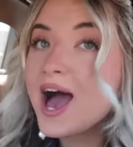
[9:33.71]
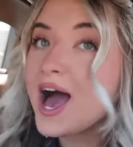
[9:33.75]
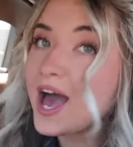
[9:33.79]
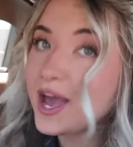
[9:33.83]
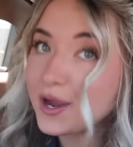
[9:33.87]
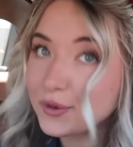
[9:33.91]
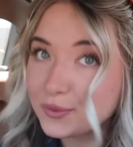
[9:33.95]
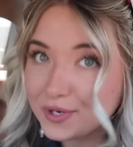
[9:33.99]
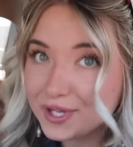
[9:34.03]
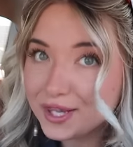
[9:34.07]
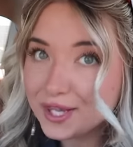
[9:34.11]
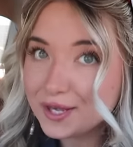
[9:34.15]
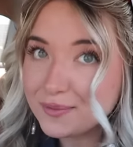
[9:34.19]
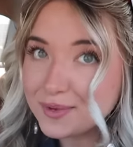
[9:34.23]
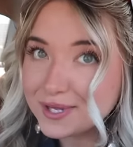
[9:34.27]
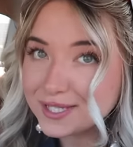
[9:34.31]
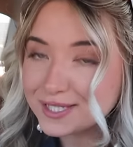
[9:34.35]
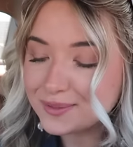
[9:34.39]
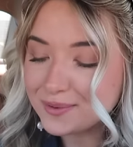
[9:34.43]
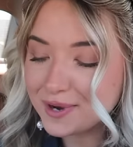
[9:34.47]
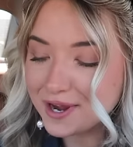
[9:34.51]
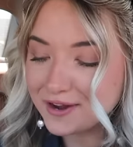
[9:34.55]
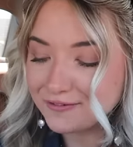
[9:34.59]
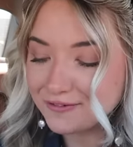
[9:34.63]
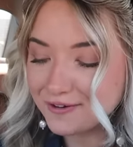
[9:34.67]
I really
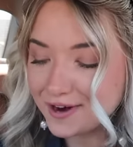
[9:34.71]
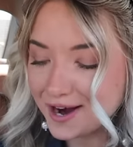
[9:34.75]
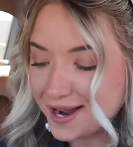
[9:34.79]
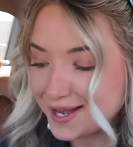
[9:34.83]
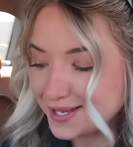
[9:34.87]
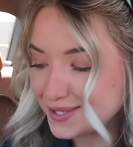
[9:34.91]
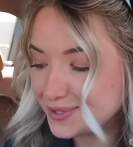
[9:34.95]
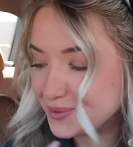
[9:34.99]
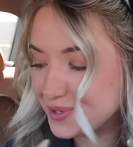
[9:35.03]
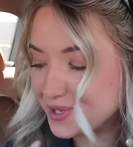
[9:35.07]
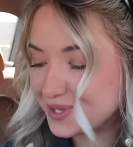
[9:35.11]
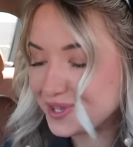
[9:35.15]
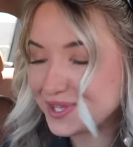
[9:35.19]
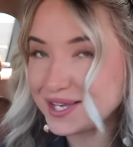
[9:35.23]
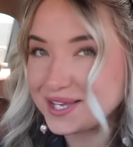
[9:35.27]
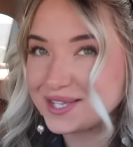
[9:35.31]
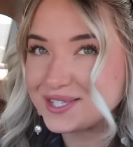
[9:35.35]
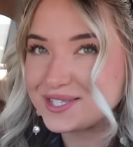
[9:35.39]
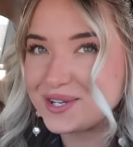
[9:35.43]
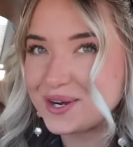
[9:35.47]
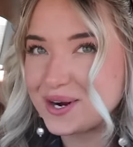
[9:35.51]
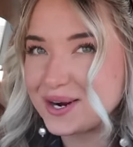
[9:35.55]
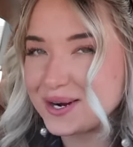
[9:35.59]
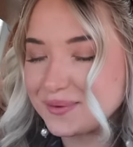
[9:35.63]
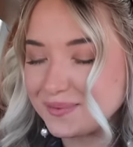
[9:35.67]
missed my fries with
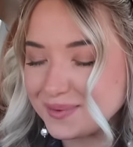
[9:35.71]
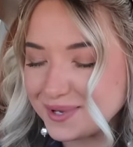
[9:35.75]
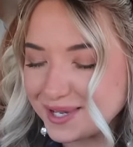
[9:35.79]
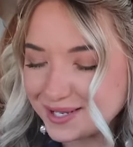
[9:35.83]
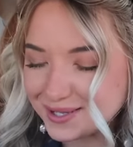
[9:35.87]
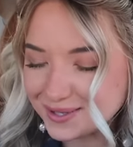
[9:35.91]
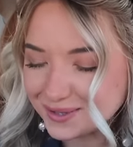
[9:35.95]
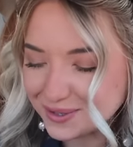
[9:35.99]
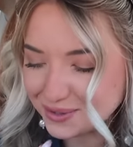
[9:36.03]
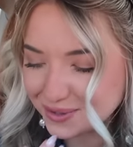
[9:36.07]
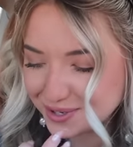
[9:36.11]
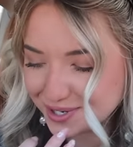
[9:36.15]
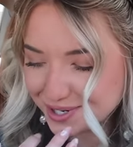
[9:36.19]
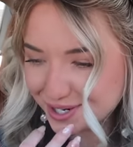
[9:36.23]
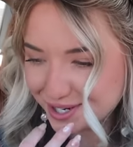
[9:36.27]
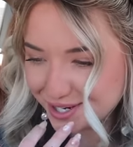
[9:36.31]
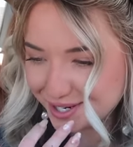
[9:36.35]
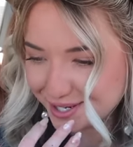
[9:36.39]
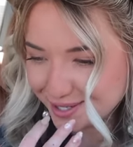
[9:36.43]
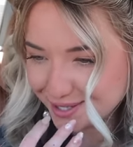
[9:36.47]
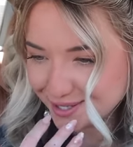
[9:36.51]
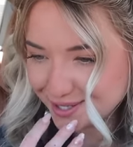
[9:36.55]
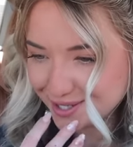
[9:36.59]
this Arby's order,